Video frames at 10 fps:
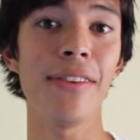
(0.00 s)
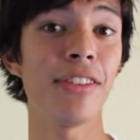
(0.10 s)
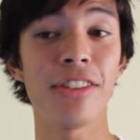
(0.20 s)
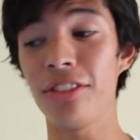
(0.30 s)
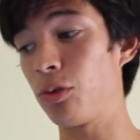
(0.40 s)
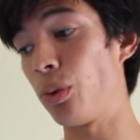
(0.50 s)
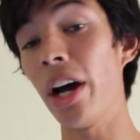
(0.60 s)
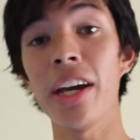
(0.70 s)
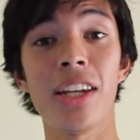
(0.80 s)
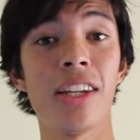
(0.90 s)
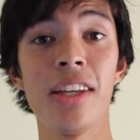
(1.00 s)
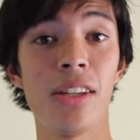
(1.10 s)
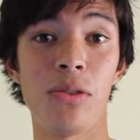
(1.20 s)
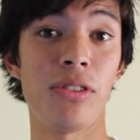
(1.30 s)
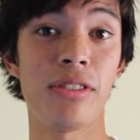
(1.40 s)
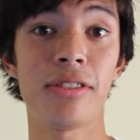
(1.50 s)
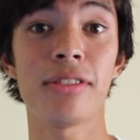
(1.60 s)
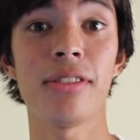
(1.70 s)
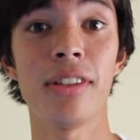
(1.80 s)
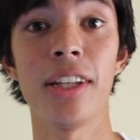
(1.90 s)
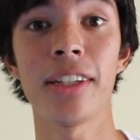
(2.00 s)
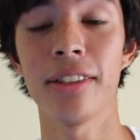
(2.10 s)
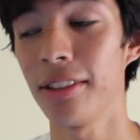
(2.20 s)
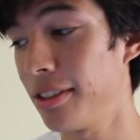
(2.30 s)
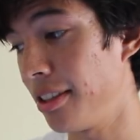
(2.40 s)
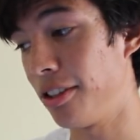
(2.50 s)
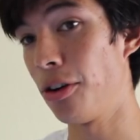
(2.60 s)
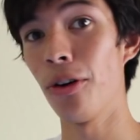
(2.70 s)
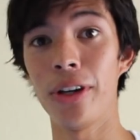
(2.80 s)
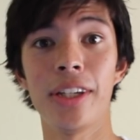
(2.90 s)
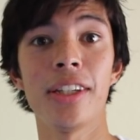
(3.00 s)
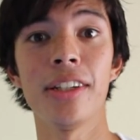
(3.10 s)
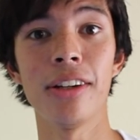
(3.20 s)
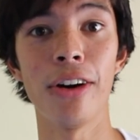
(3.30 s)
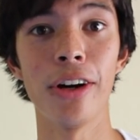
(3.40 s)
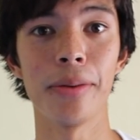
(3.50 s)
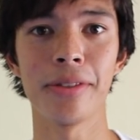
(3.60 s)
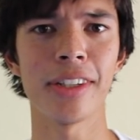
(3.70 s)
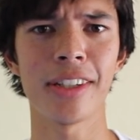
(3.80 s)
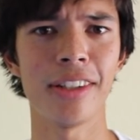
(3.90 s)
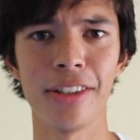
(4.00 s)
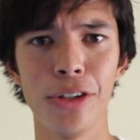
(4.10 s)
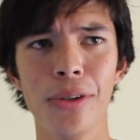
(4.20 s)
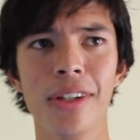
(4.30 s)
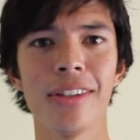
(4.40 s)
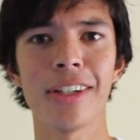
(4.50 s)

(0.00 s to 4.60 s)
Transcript: Even to just ride was like annoying and hard because I couldn't do it.